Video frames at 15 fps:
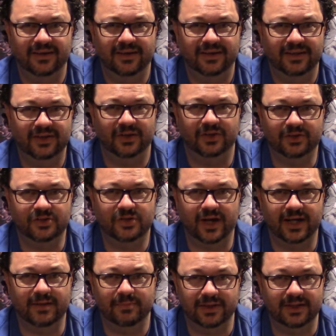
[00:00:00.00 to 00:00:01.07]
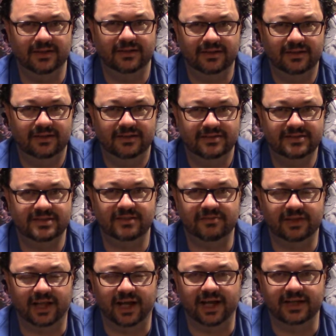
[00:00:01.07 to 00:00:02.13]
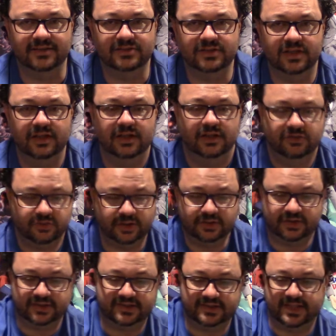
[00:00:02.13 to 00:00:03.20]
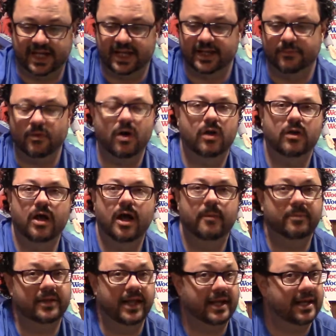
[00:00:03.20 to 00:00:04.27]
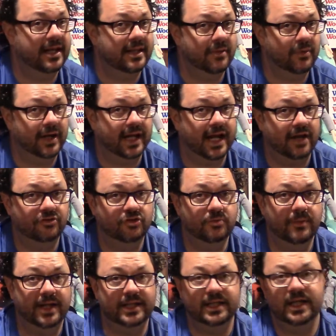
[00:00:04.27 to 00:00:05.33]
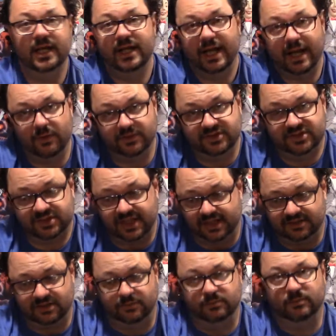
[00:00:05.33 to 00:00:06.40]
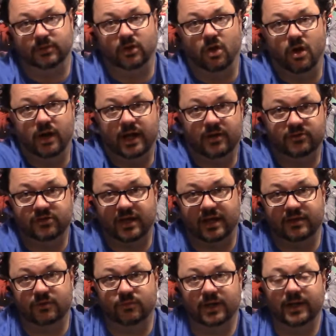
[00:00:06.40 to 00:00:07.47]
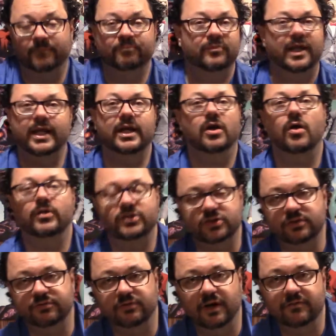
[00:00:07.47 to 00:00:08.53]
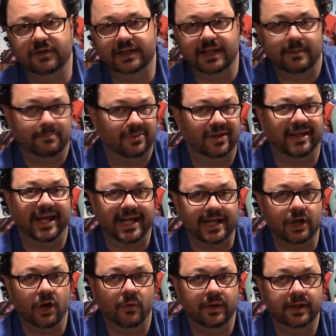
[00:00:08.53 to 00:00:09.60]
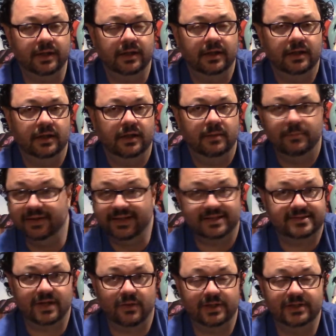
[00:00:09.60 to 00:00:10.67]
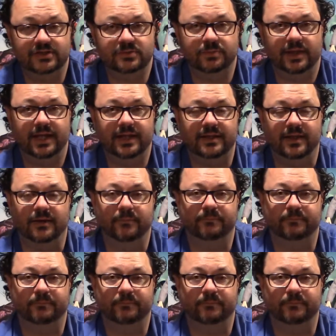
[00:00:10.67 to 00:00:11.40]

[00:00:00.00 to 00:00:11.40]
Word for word: You know, you're trying to be civilized. So I used to stand them all up, and then and then when I got too many, I would set some of them along outside the ring, and it always took forever to get play going, but that's how I displayed them.